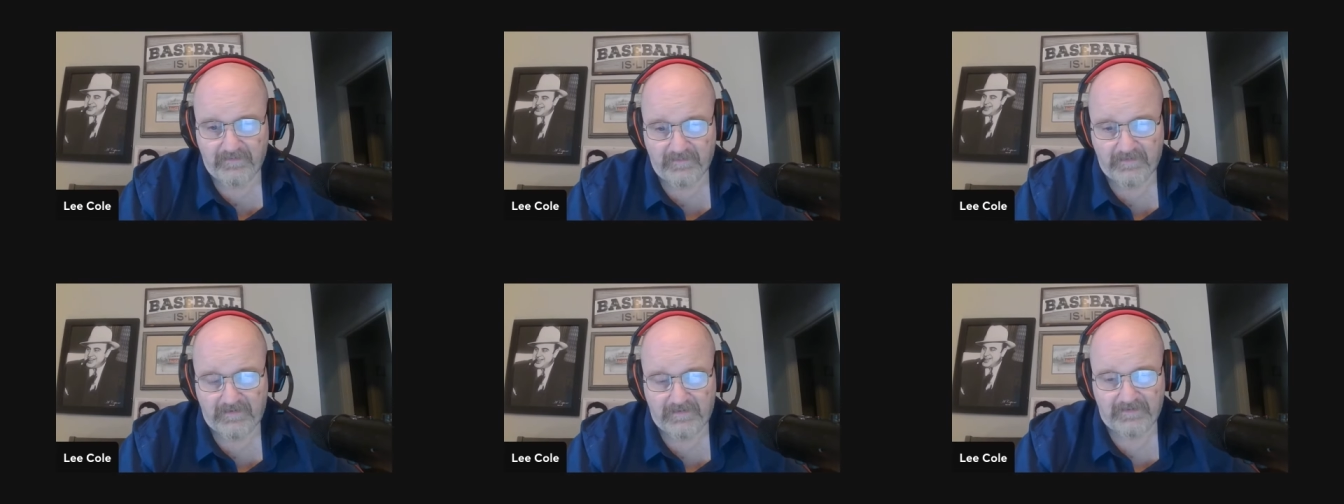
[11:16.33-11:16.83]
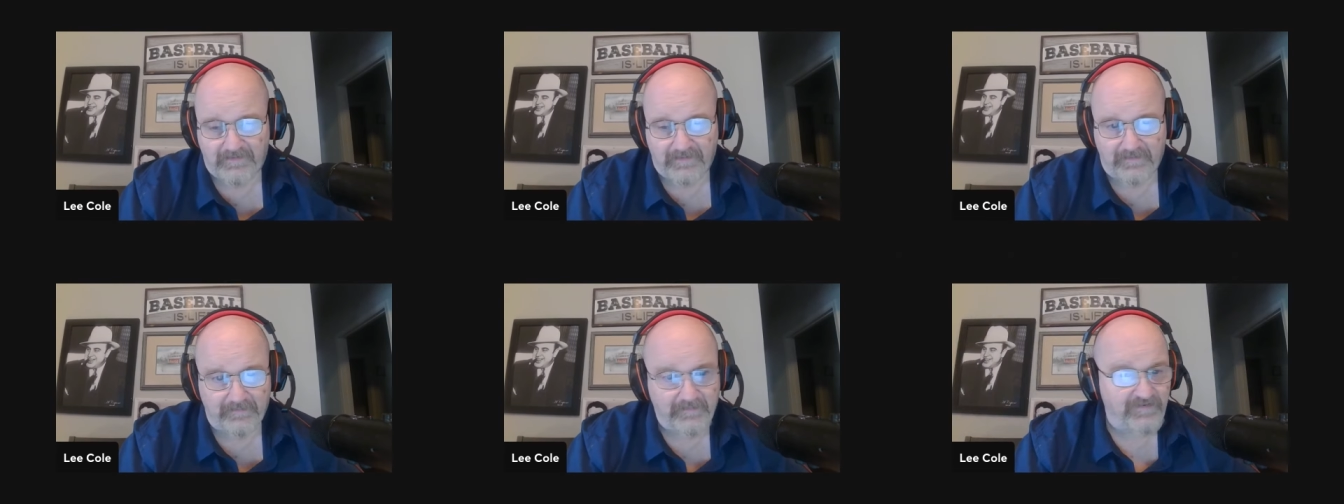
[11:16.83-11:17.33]
And
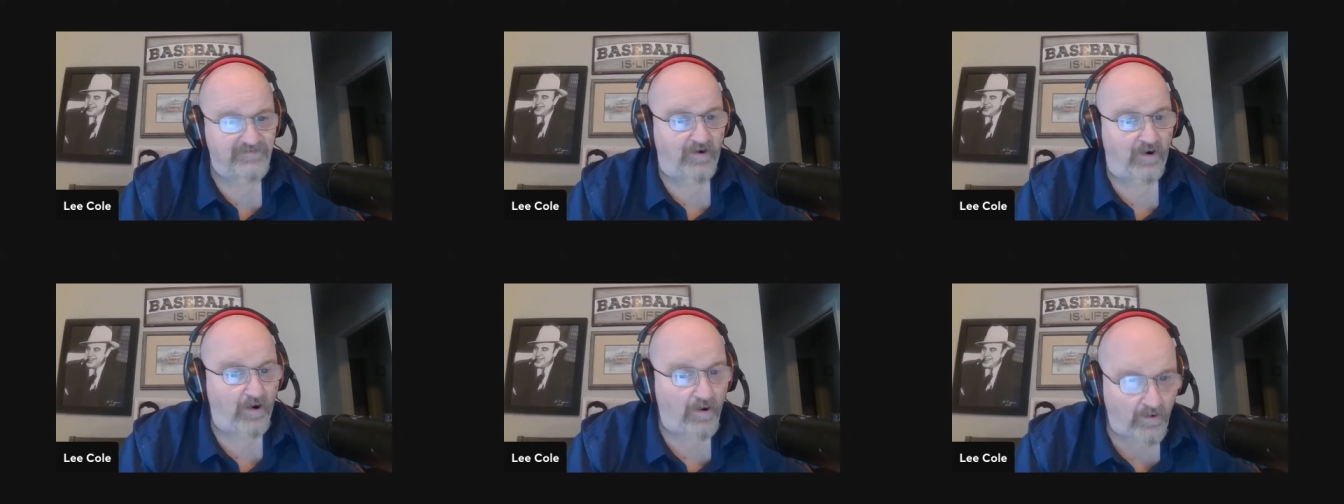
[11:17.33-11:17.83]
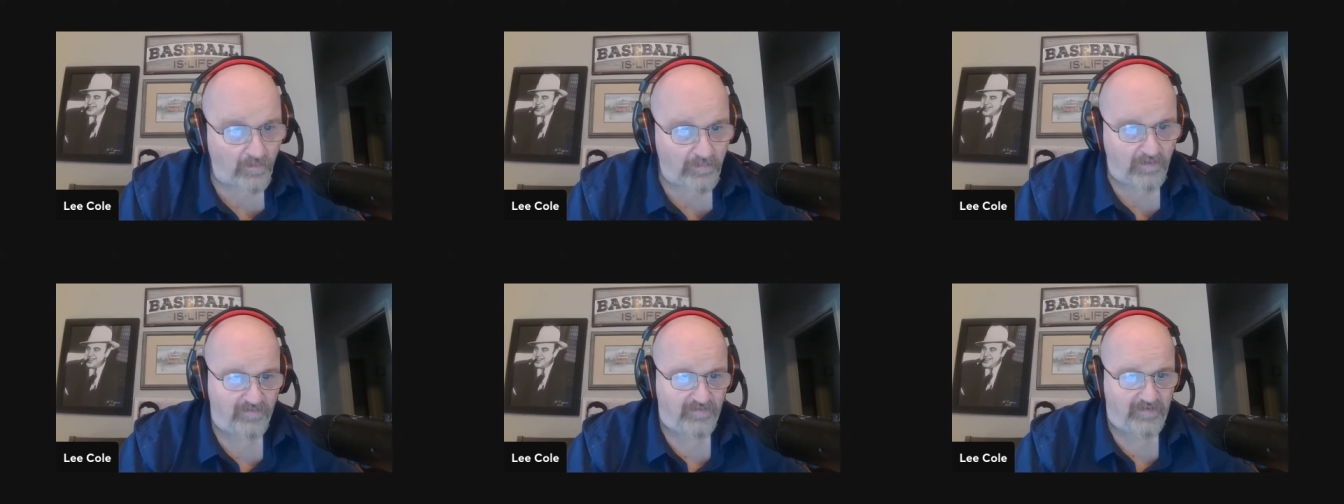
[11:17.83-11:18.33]
um, it's a
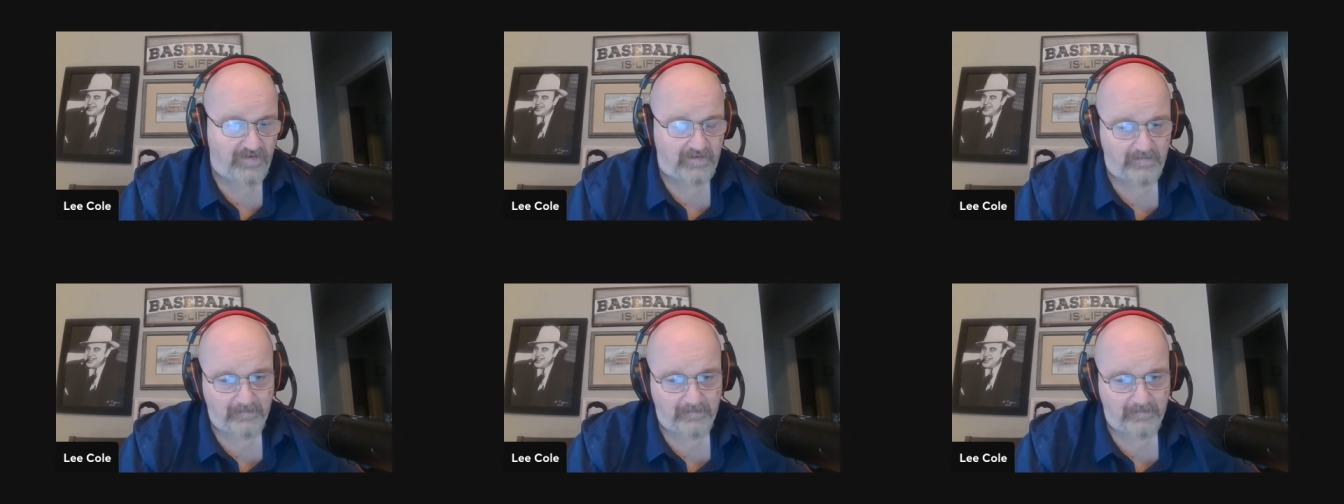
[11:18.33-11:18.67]
horrible thing